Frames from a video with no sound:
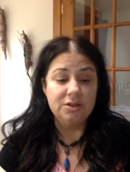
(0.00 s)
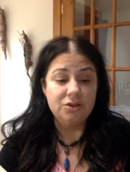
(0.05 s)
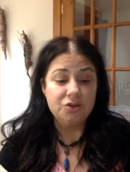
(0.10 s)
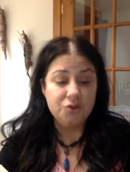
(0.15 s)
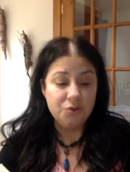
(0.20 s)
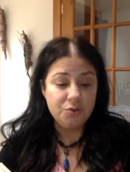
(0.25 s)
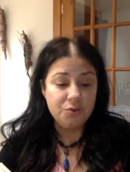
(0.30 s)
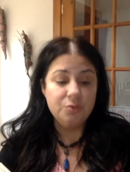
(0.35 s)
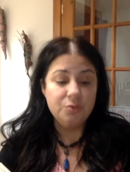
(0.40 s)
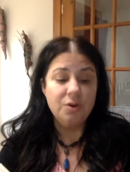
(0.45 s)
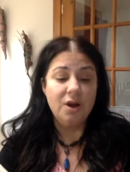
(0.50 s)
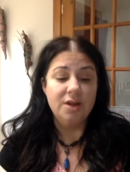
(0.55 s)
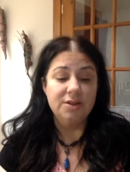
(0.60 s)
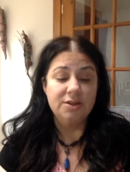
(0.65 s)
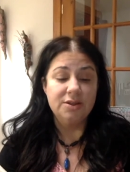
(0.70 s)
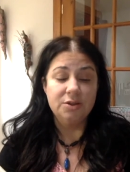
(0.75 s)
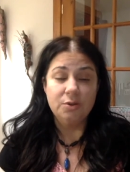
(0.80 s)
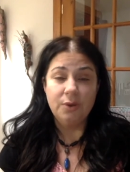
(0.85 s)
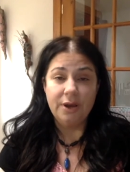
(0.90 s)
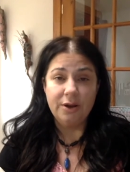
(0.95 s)
to
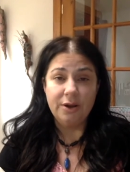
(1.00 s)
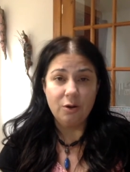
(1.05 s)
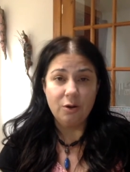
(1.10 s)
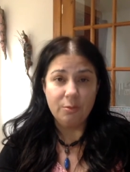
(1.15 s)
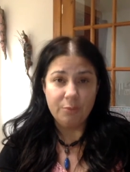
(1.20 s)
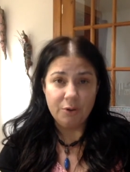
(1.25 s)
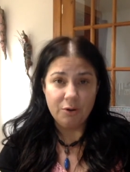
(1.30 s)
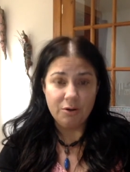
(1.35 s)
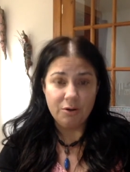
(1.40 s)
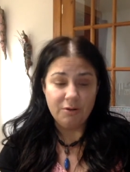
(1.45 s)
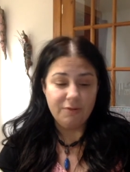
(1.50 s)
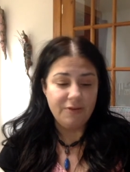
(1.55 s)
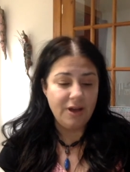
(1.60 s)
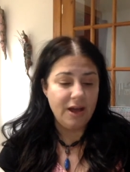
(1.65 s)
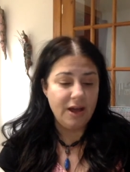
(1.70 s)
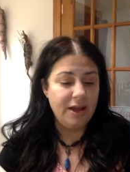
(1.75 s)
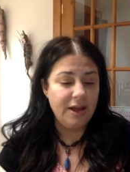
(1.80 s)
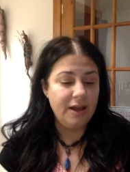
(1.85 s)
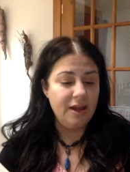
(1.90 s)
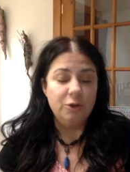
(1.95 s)
consecrate or
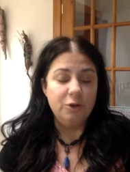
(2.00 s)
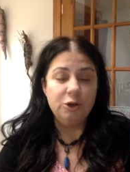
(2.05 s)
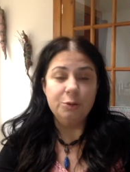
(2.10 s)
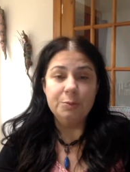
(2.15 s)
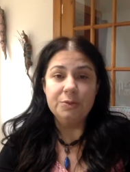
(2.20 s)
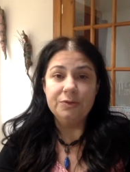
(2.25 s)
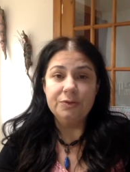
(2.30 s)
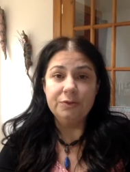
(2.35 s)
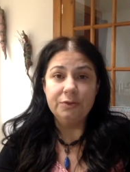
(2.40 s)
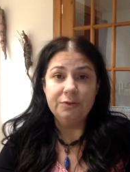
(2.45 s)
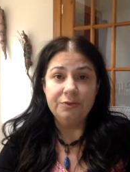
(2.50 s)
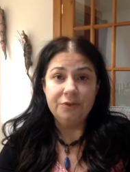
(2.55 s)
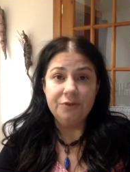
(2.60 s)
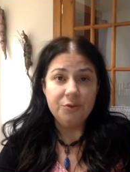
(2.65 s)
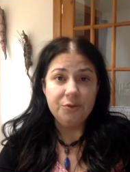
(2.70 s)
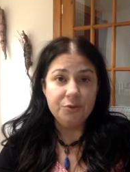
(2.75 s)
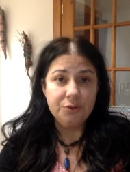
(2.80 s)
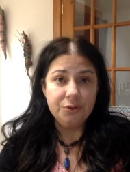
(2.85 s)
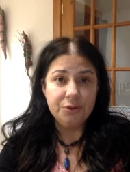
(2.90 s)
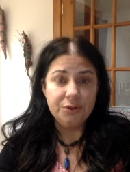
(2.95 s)
purify, herbs for
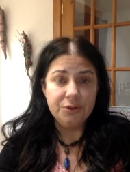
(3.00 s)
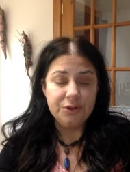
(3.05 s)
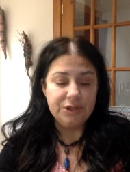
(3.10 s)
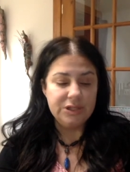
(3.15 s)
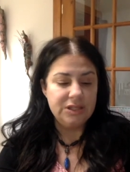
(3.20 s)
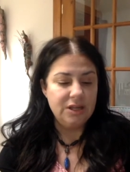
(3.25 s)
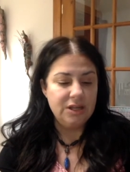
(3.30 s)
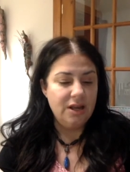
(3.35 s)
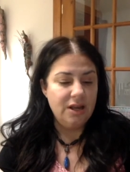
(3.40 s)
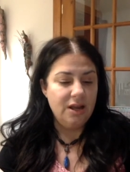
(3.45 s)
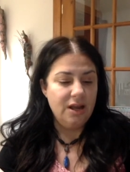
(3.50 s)
funerals,